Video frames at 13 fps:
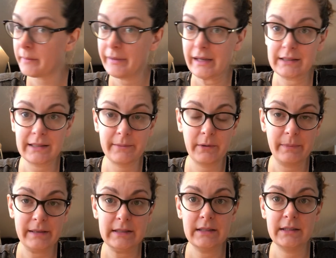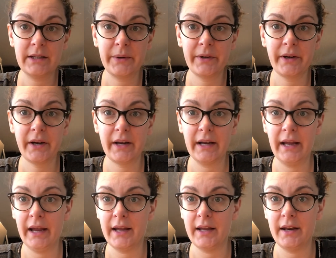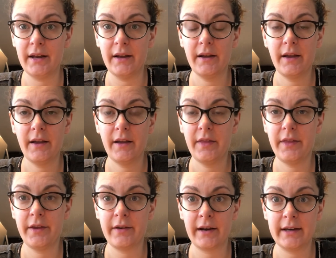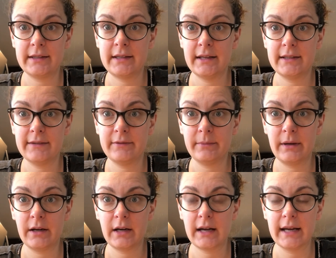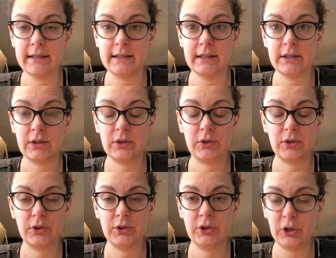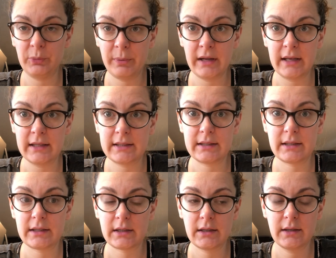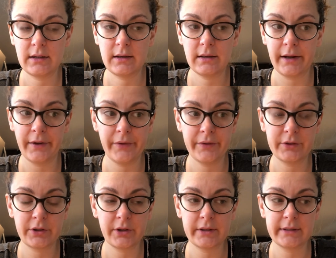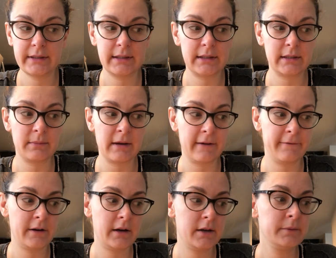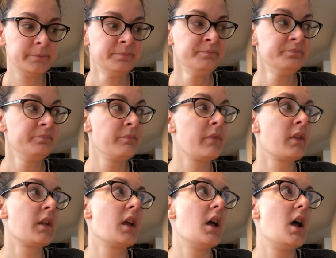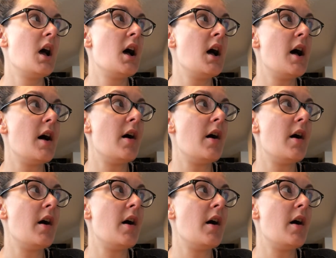because I'm a business owner, and the United States of America has the stupidest health insurance system ever. There